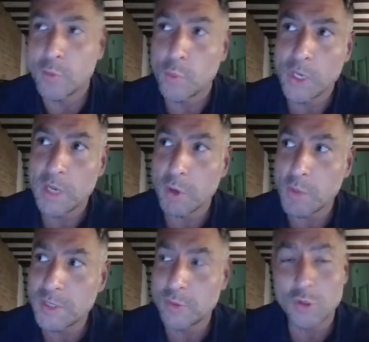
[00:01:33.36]
If you really want
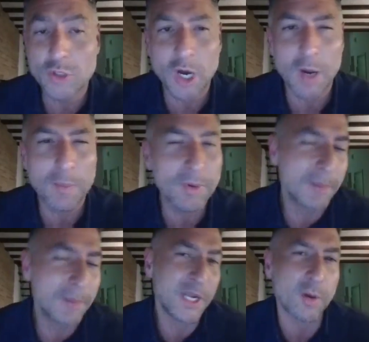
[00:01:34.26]
to be to the top,
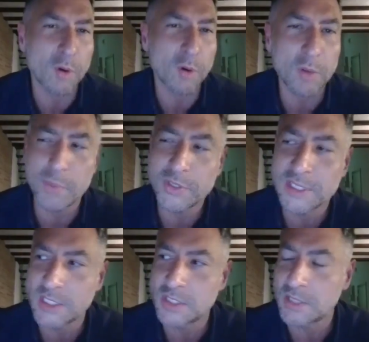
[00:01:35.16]
I mean, I don't know on
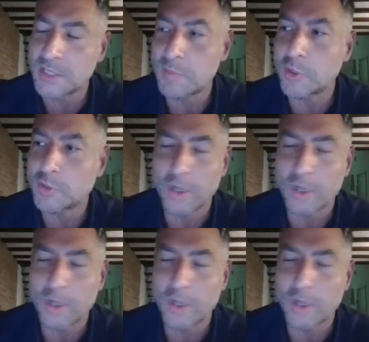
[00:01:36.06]
percentage standpoints,